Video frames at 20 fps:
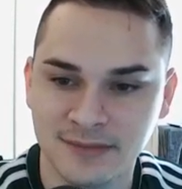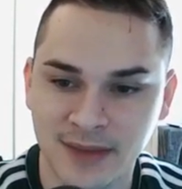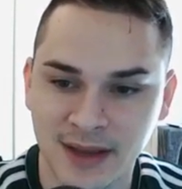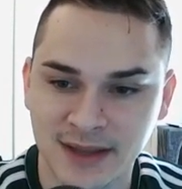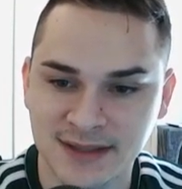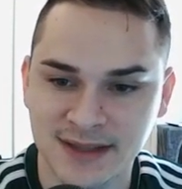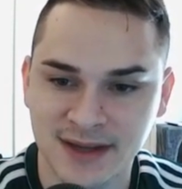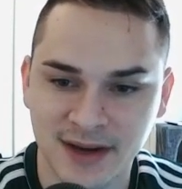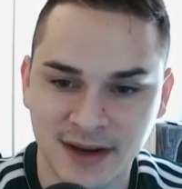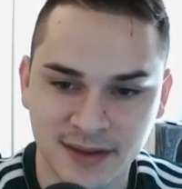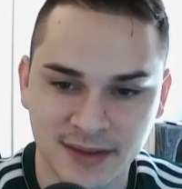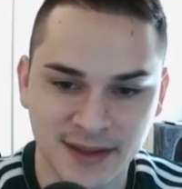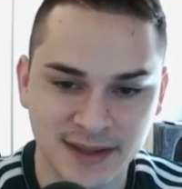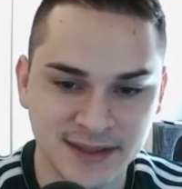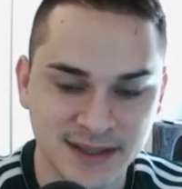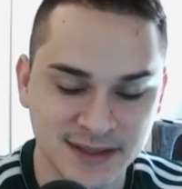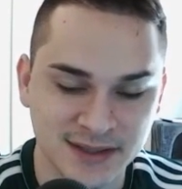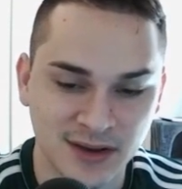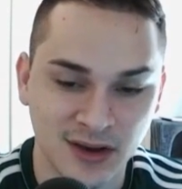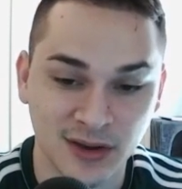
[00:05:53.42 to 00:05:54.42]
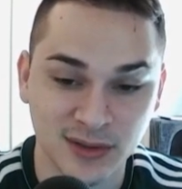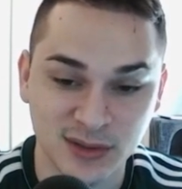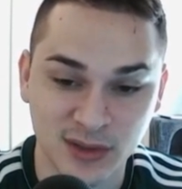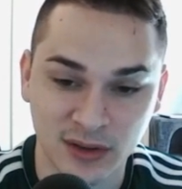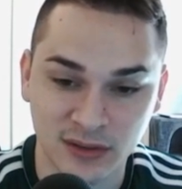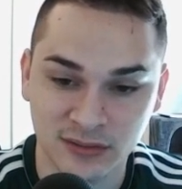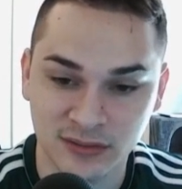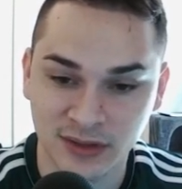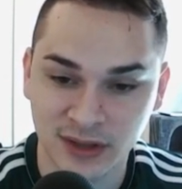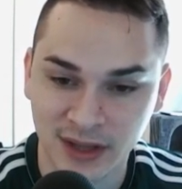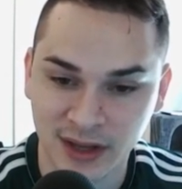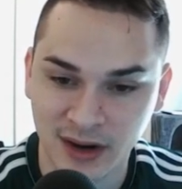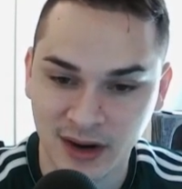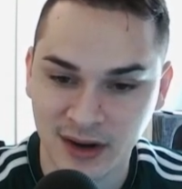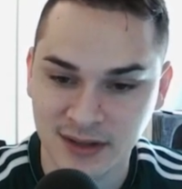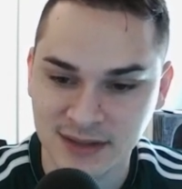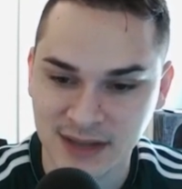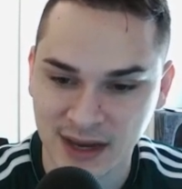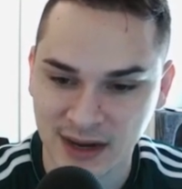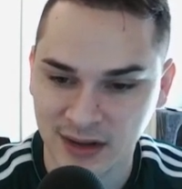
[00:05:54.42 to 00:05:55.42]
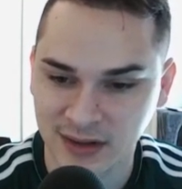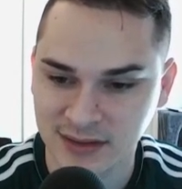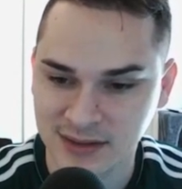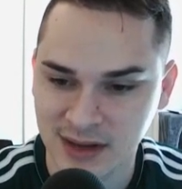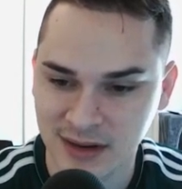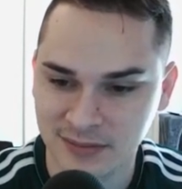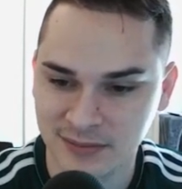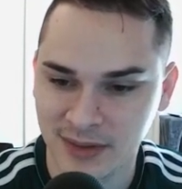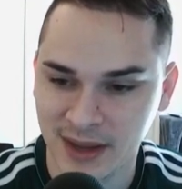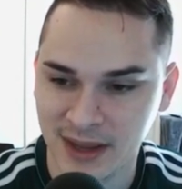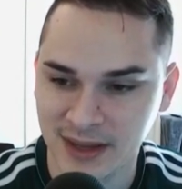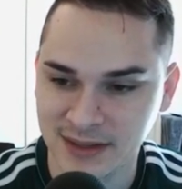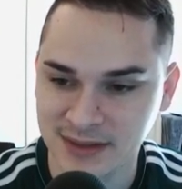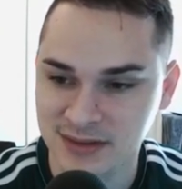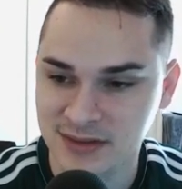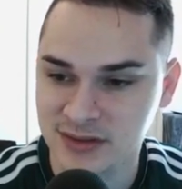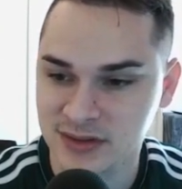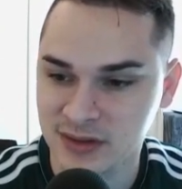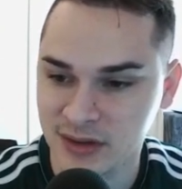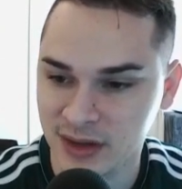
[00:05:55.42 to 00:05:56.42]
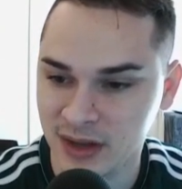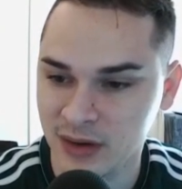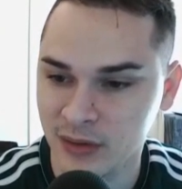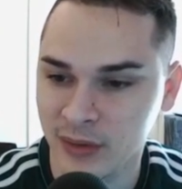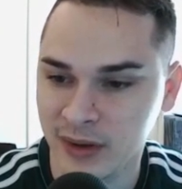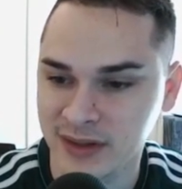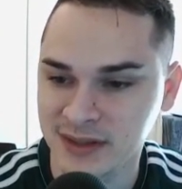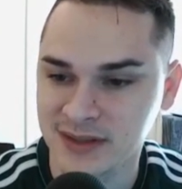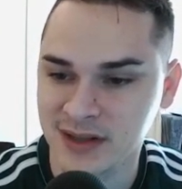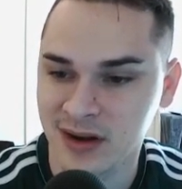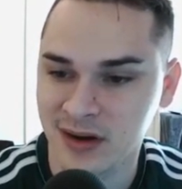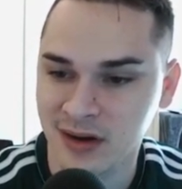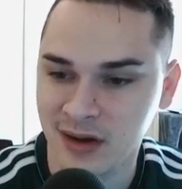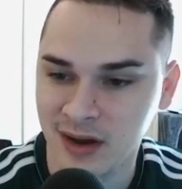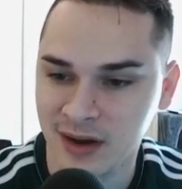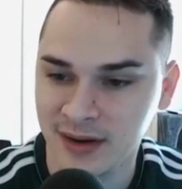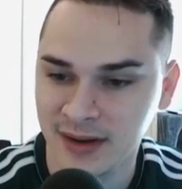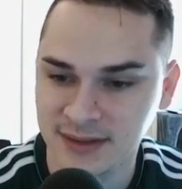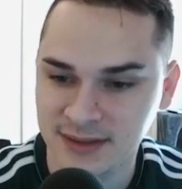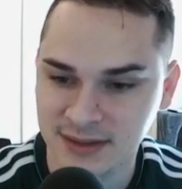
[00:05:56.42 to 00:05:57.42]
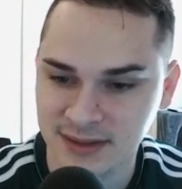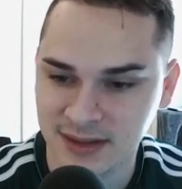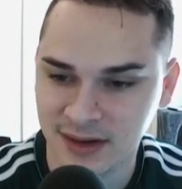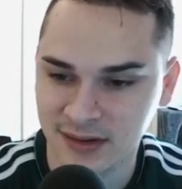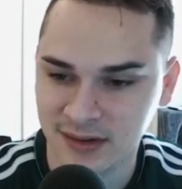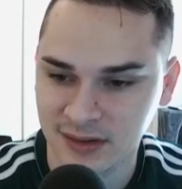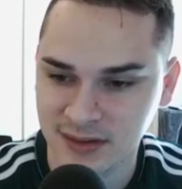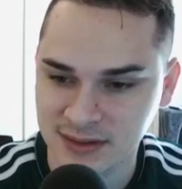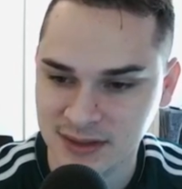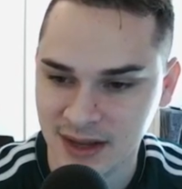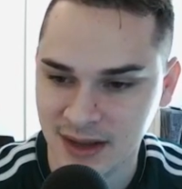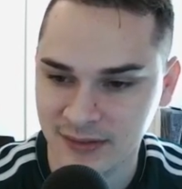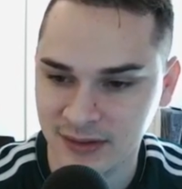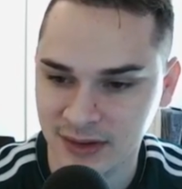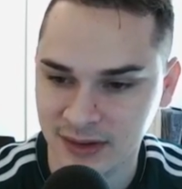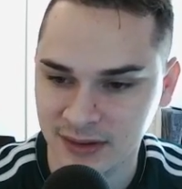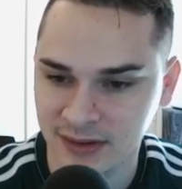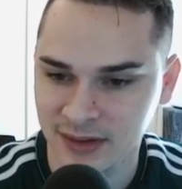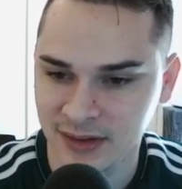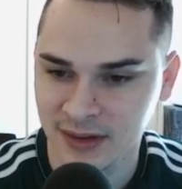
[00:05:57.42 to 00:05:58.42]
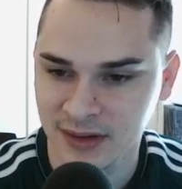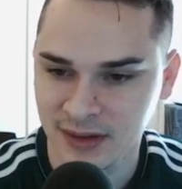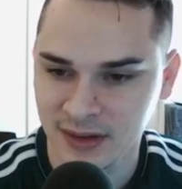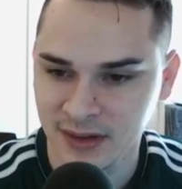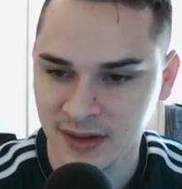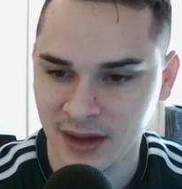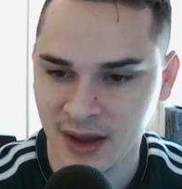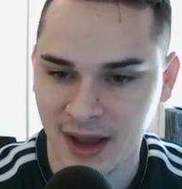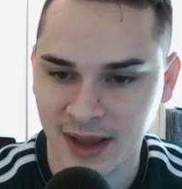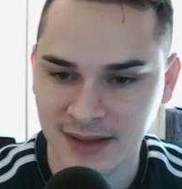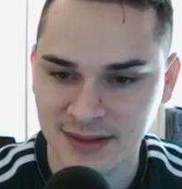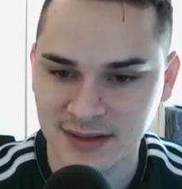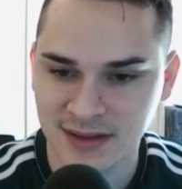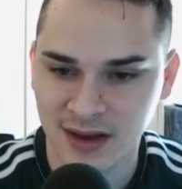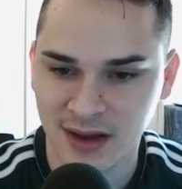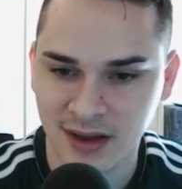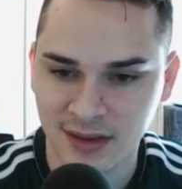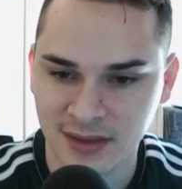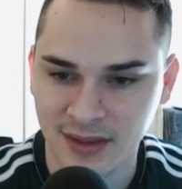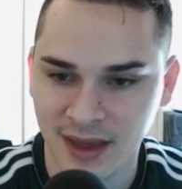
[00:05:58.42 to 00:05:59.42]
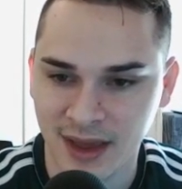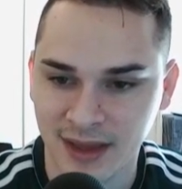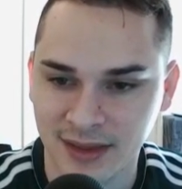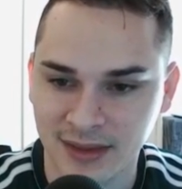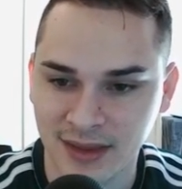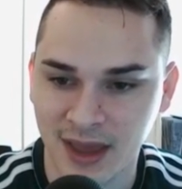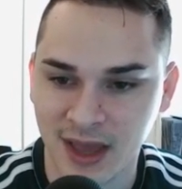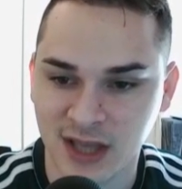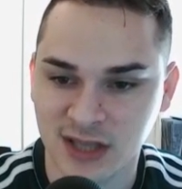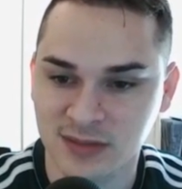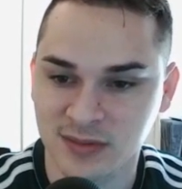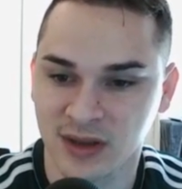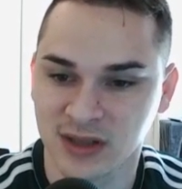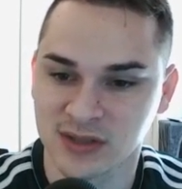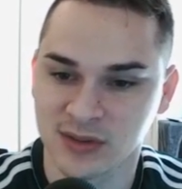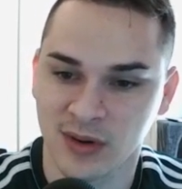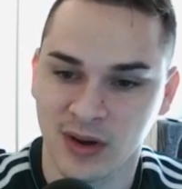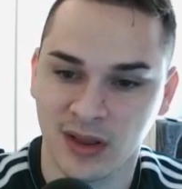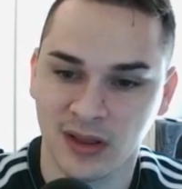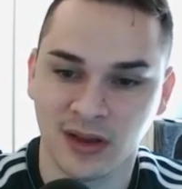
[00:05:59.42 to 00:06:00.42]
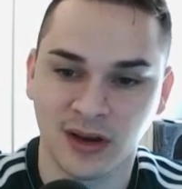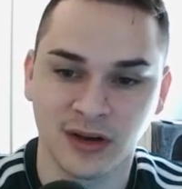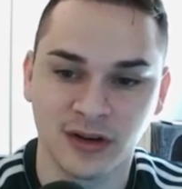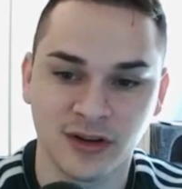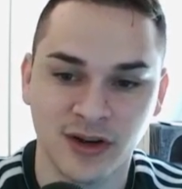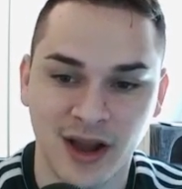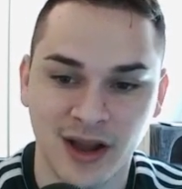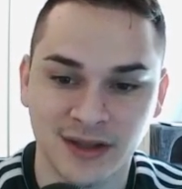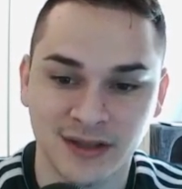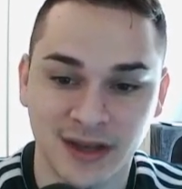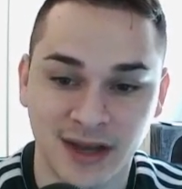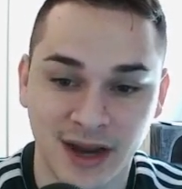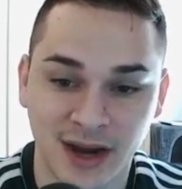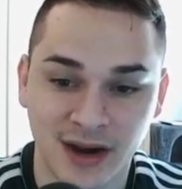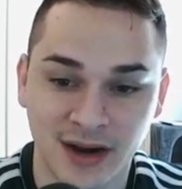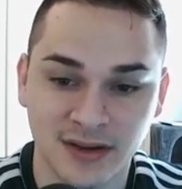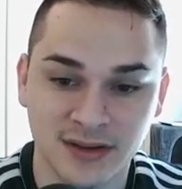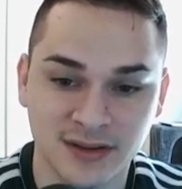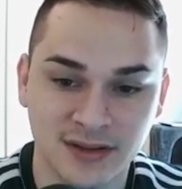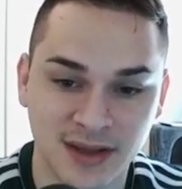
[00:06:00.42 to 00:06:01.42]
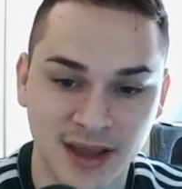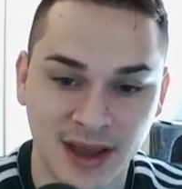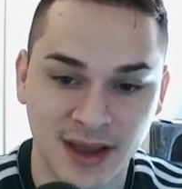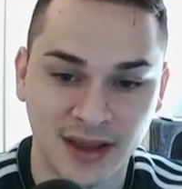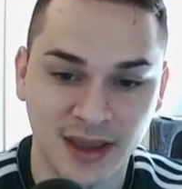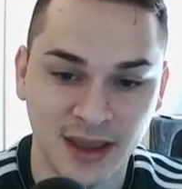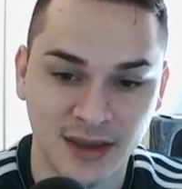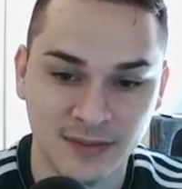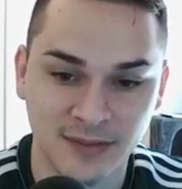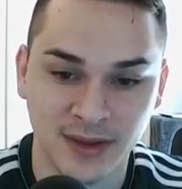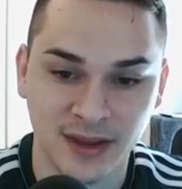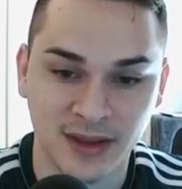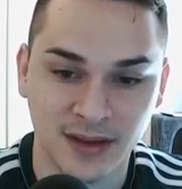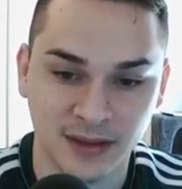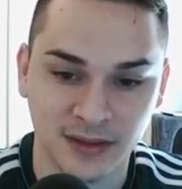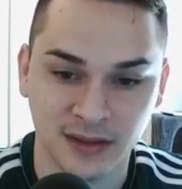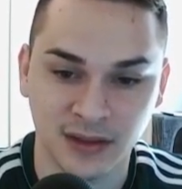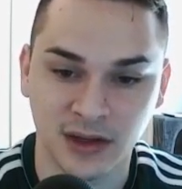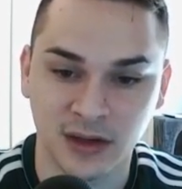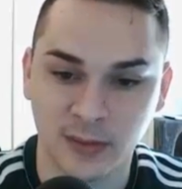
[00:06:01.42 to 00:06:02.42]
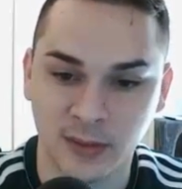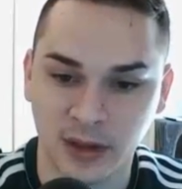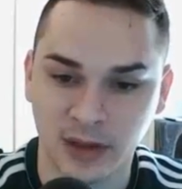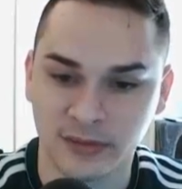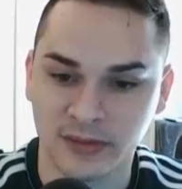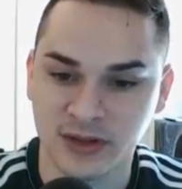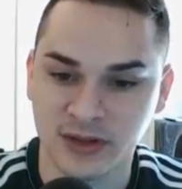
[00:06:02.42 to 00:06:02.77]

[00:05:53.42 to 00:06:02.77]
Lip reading: base here. This is also a really hard Town Hall 10 base to get a 1-star on as a Town Hall 7. I saw that the expos were all on ground and air, so that gave me a little bit of a